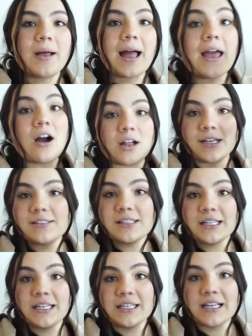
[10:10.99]
I
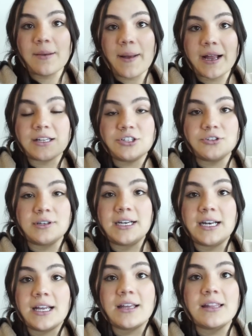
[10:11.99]
honestly need to get back into
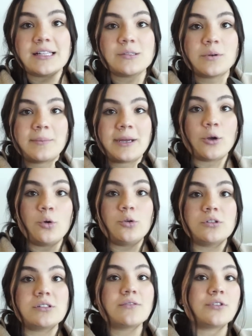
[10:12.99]
reading. That's one of my
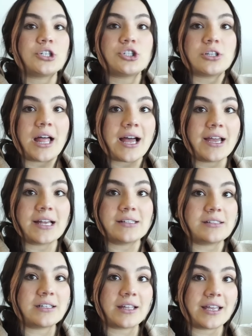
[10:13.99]
goals for July,
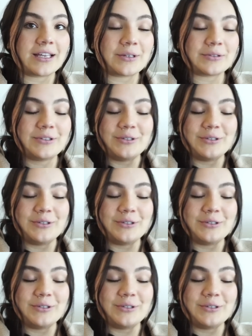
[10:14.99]
is to like